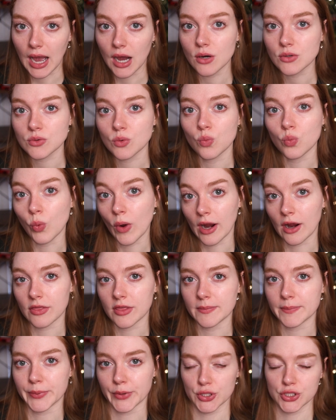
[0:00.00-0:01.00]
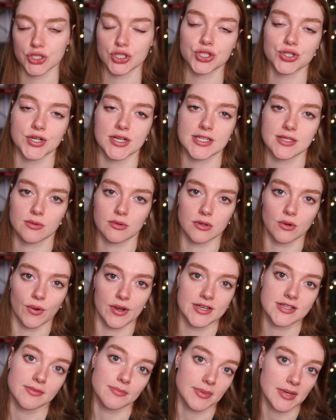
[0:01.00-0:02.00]
out where the birch trees were
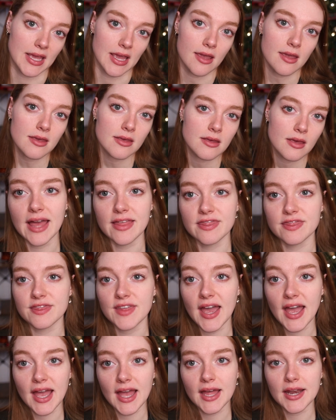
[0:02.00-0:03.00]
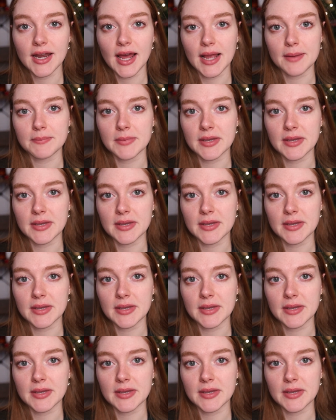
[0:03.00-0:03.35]
going to be. And then I